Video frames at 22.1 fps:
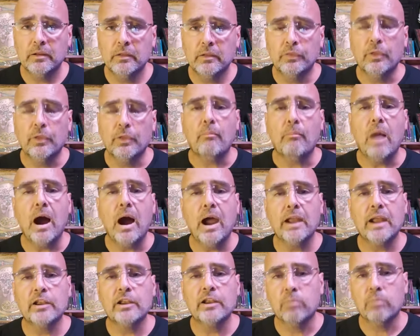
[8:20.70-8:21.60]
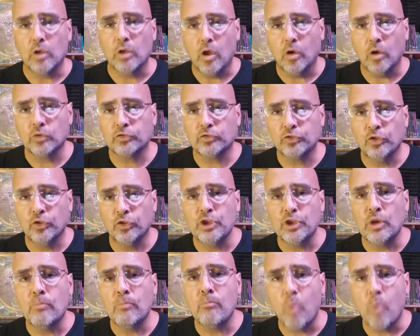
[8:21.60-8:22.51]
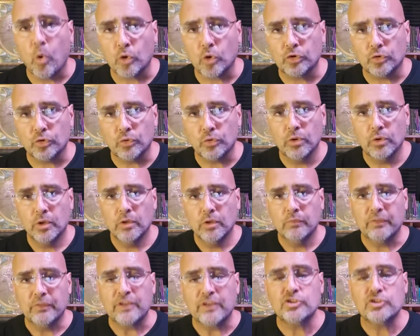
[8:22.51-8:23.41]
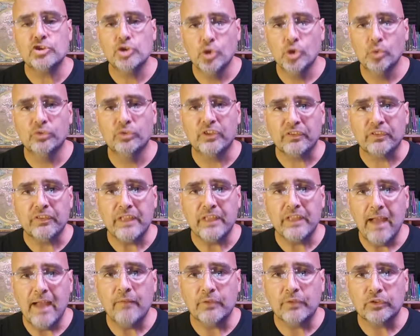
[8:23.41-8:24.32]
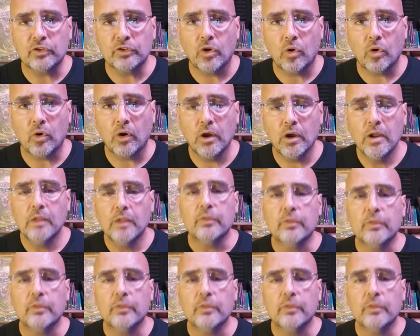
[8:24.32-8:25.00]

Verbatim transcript: The mind belongs to the immortal that's using the avatar.